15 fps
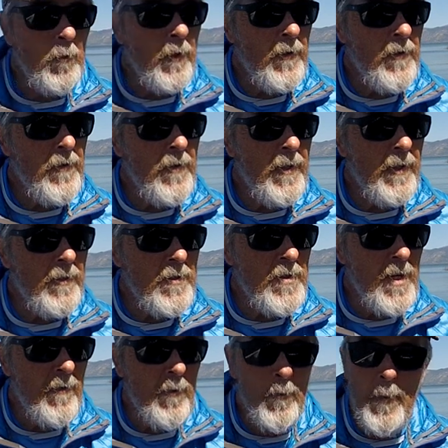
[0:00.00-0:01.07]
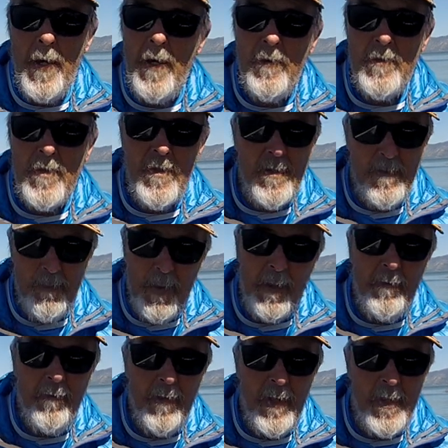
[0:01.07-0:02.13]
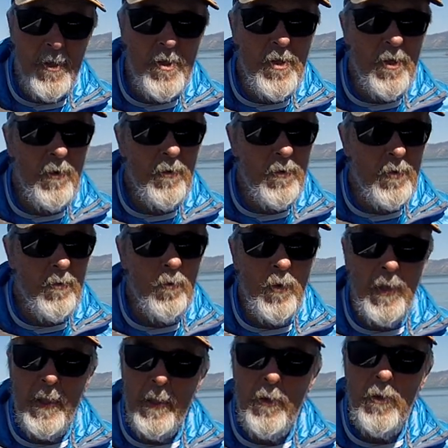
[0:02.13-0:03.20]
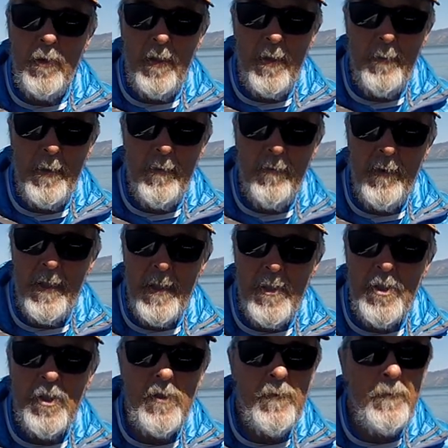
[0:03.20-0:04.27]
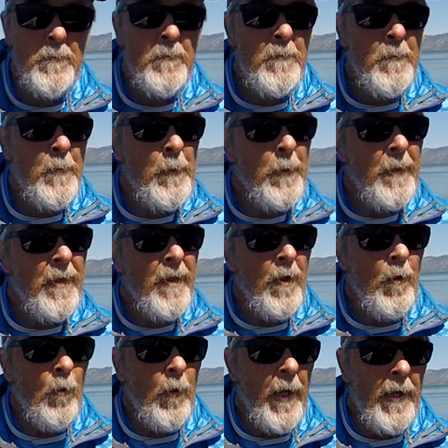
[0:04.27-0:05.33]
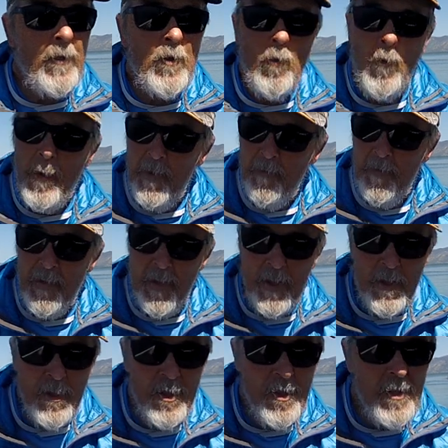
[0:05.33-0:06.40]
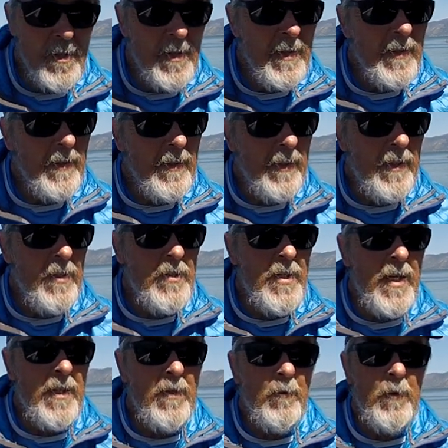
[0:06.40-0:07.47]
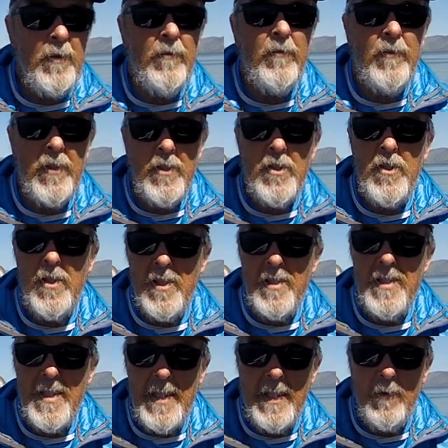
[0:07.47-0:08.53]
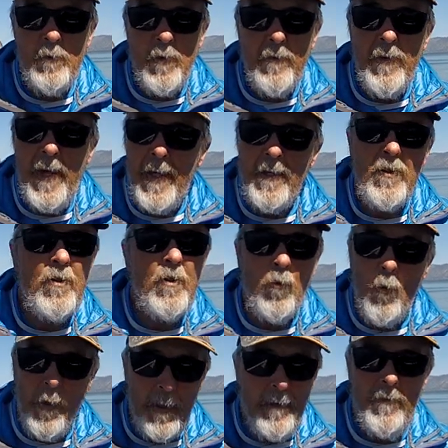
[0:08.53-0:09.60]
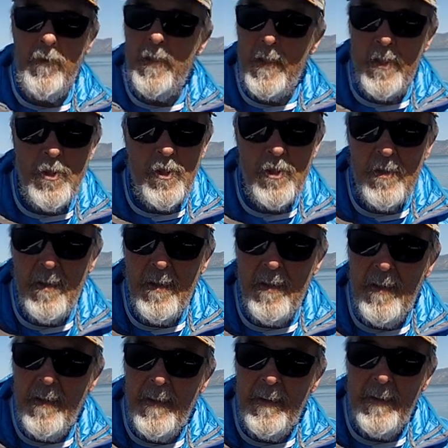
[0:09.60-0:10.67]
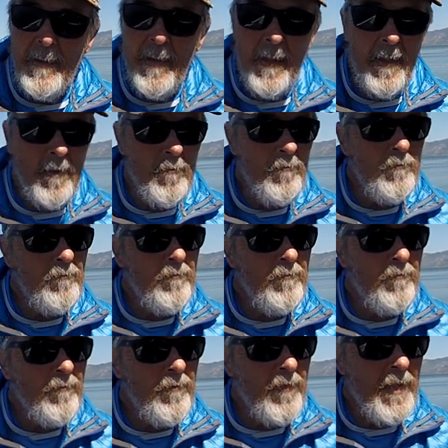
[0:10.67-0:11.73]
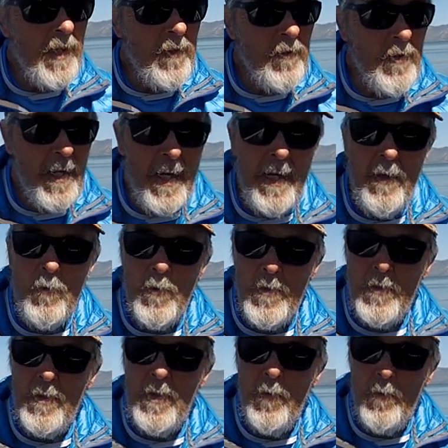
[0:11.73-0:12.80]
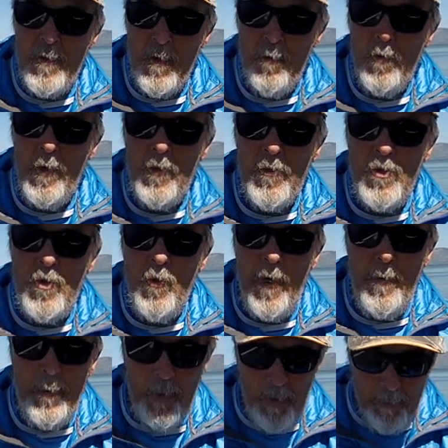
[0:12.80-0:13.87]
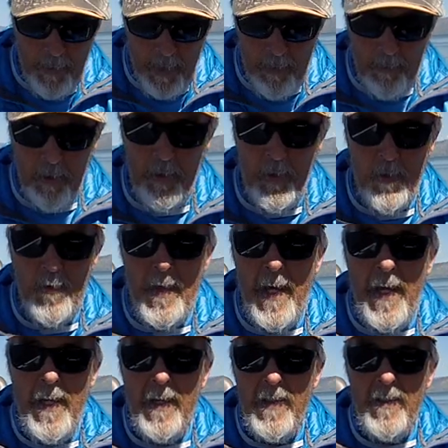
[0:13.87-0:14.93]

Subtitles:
with 7 pounds as his big fish, so it was a really good limit of fish. We had 20 fish. Each day that we've fished since then, we've had 20 fish. The other day, it was a real scraper to be able to do that.